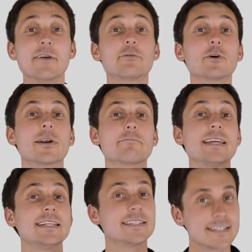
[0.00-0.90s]
If you're on a
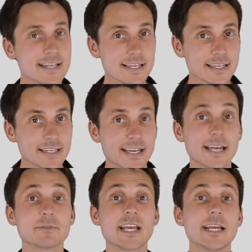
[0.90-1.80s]
PC,
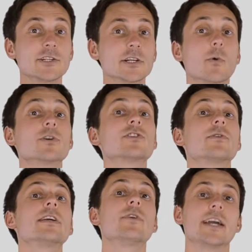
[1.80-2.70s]
Camtasia or
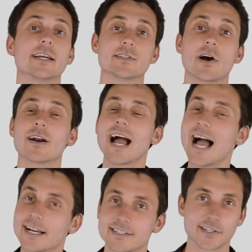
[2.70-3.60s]
Sony Vegas are
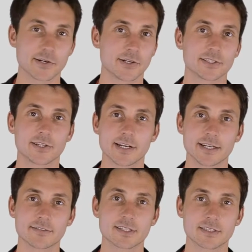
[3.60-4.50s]
excellent
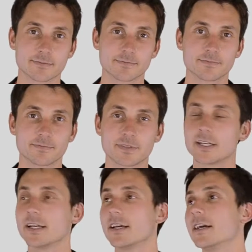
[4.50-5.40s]
alternatives.
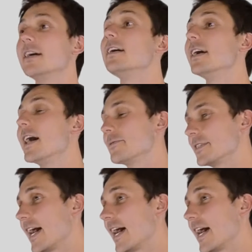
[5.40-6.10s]
How was